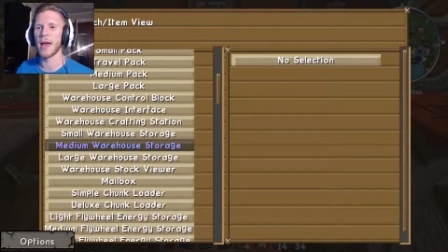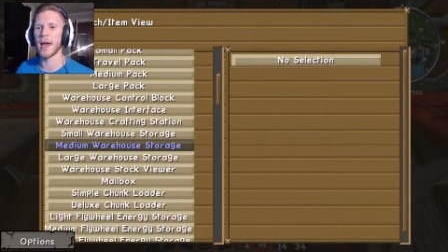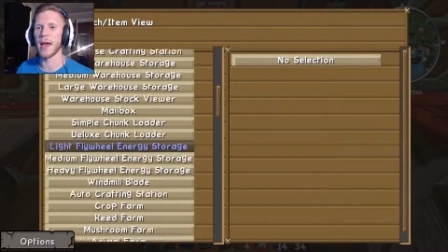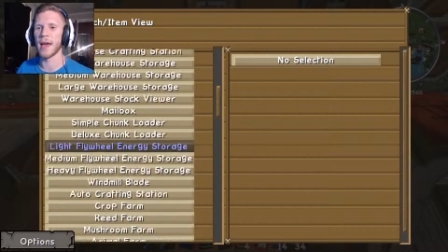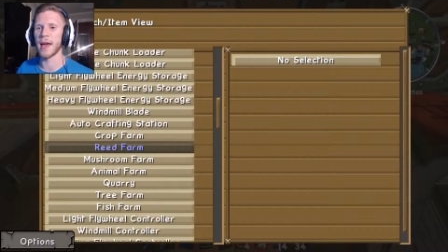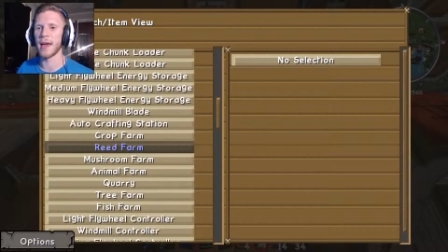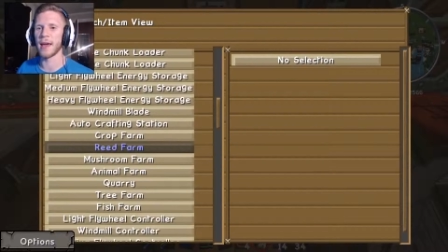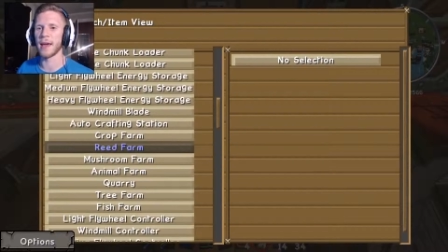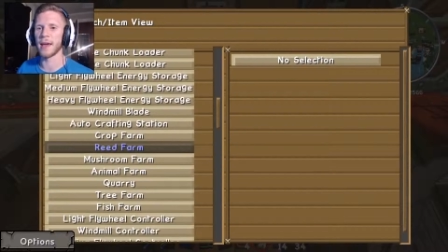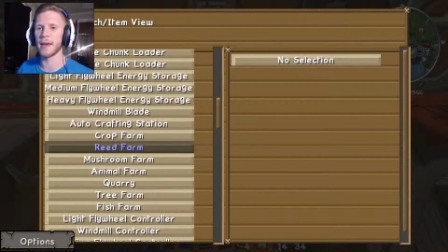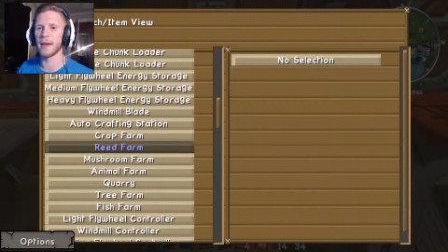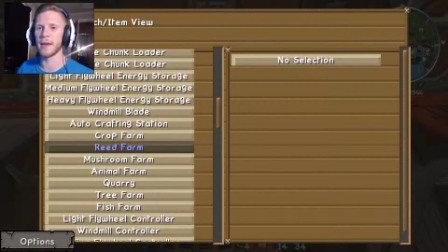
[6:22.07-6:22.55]

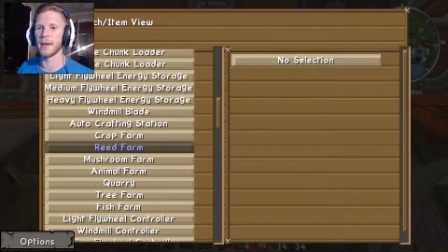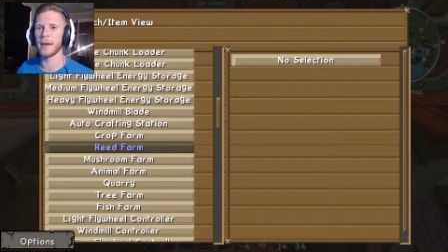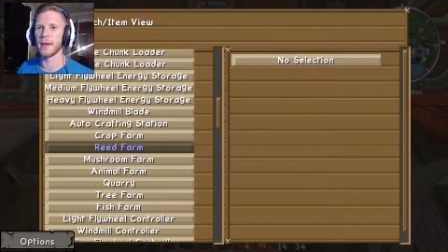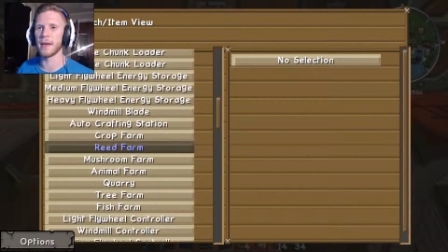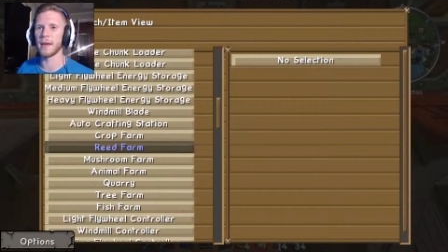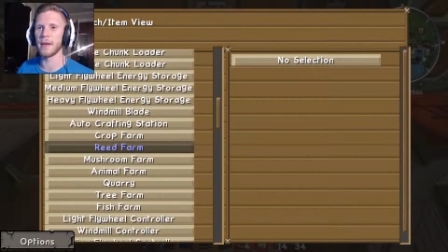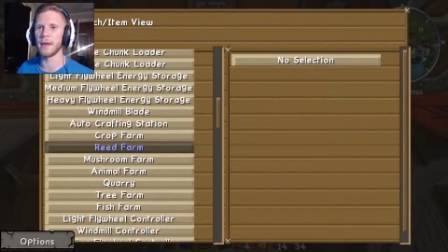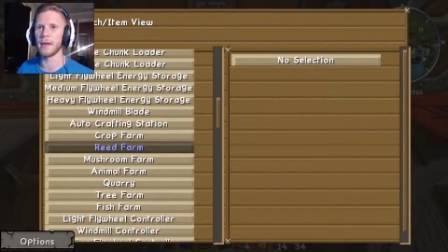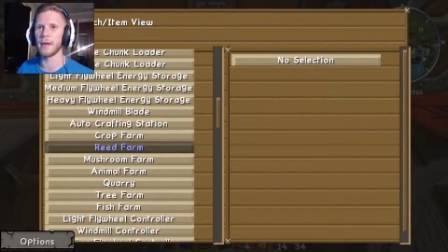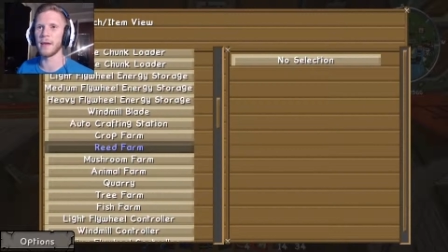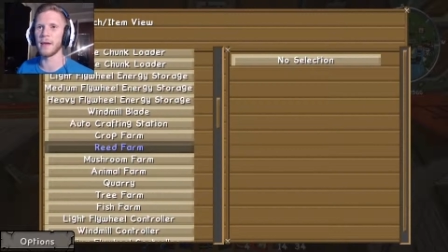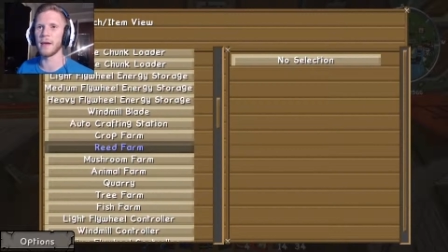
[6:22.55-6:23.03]

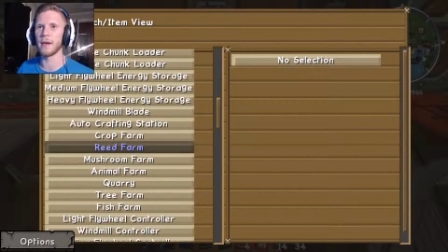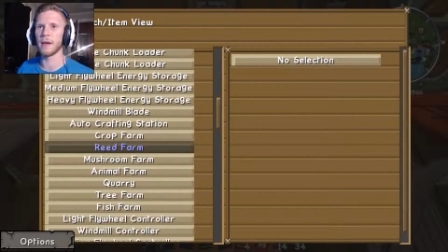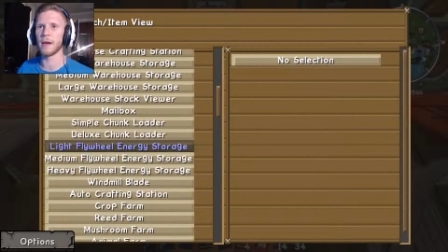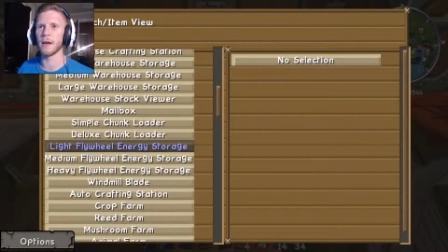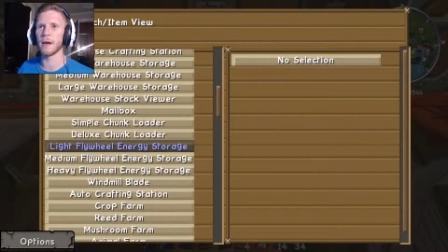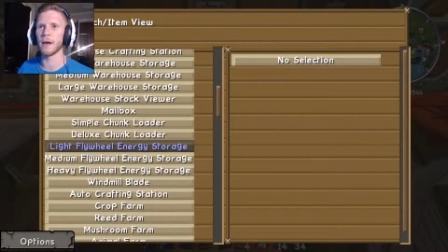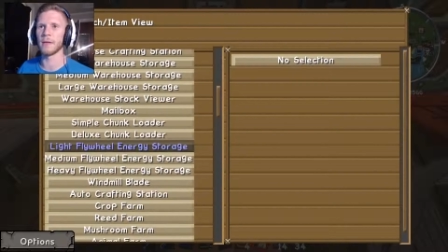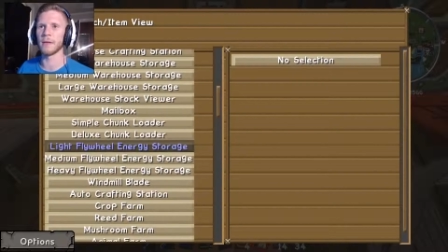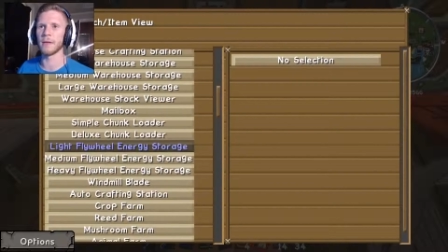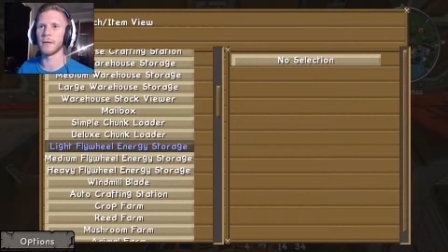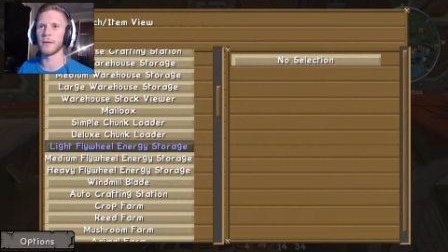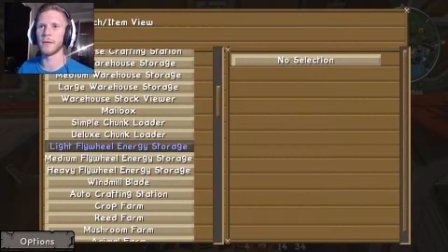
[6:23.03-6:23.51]
a
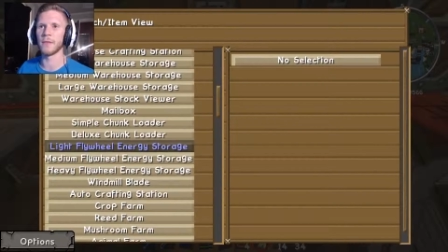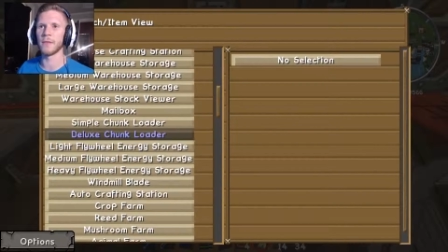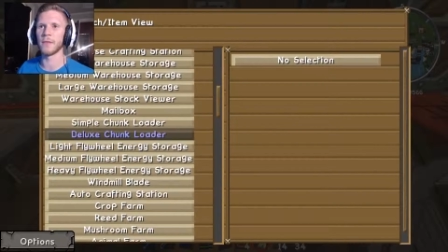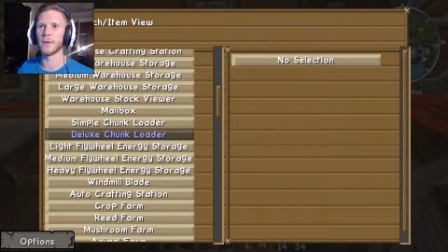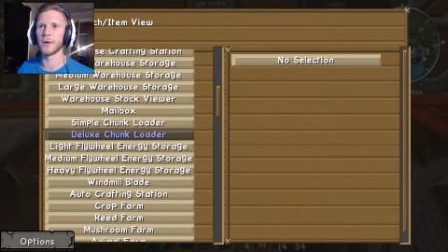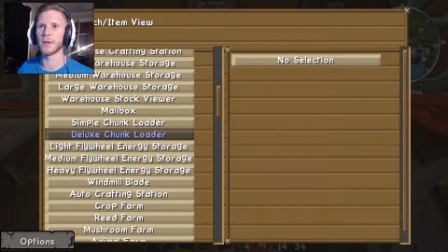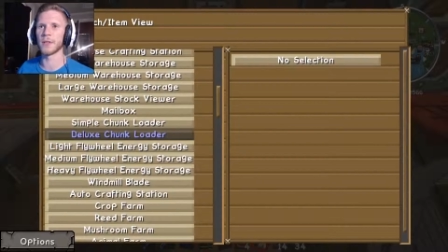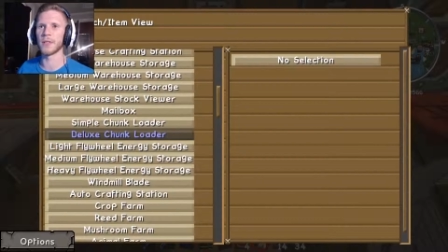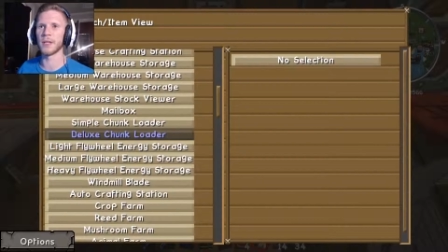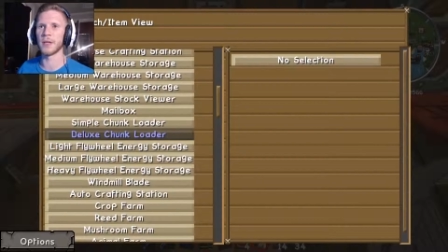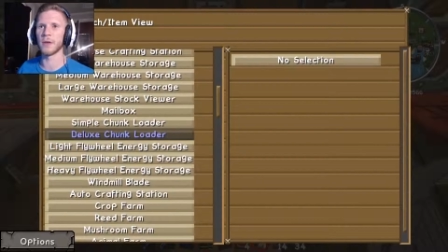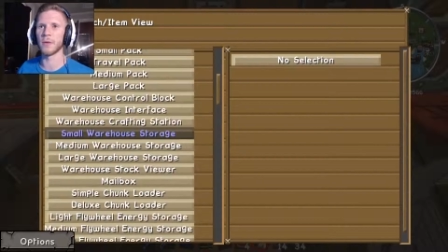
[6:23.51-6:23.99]

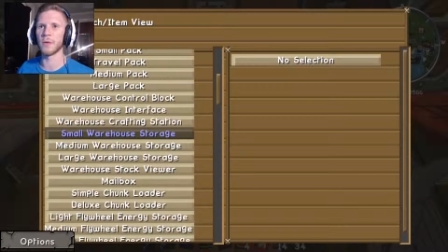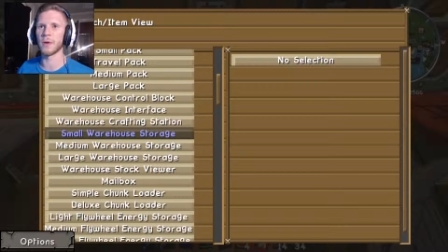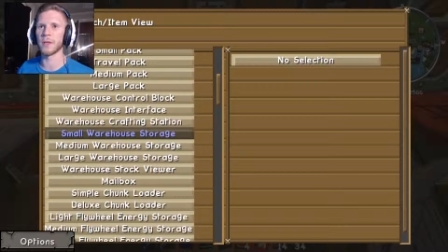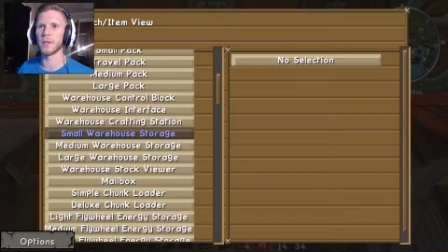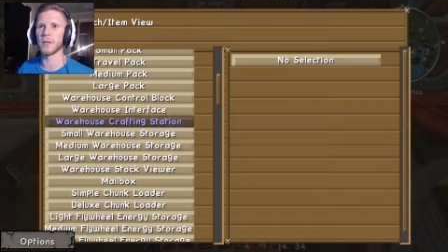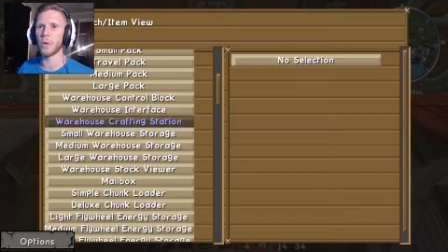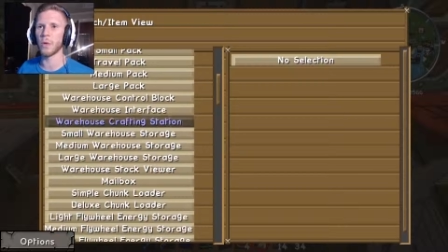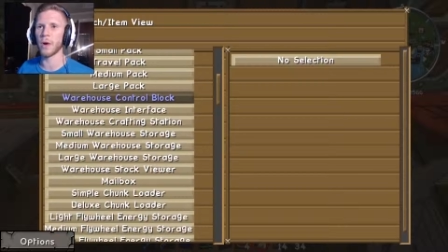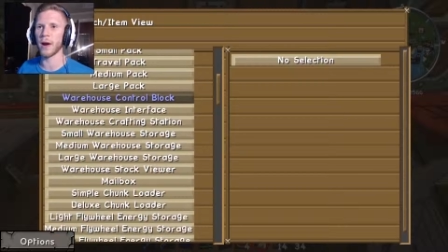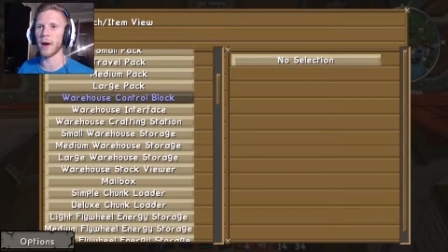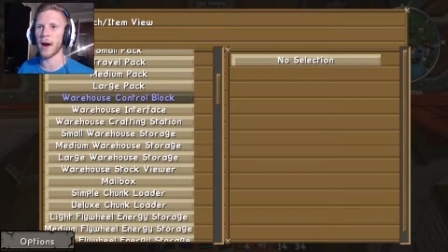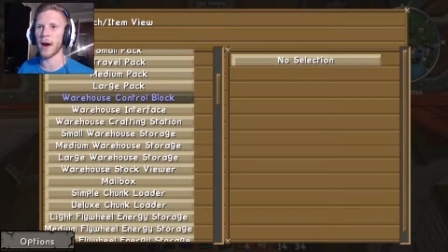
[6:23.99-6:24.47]
first thing was
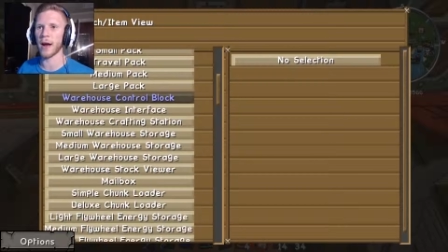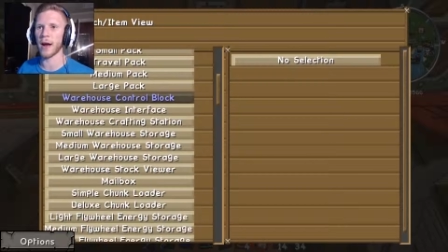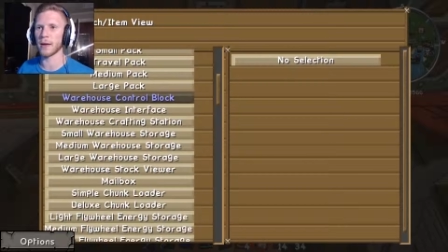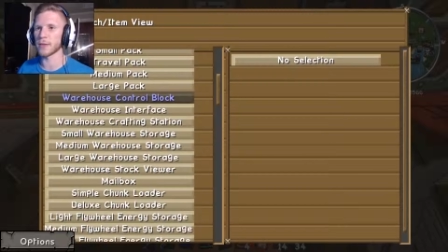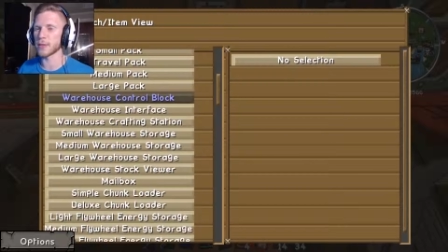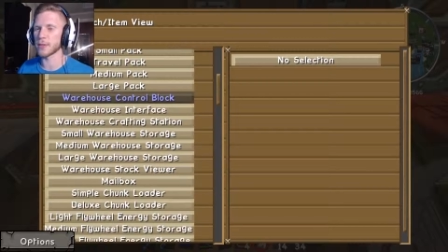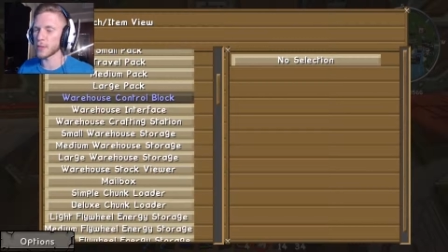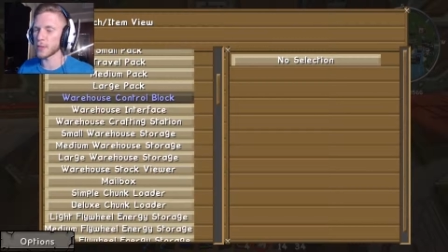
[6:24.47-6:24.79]
a warehouse.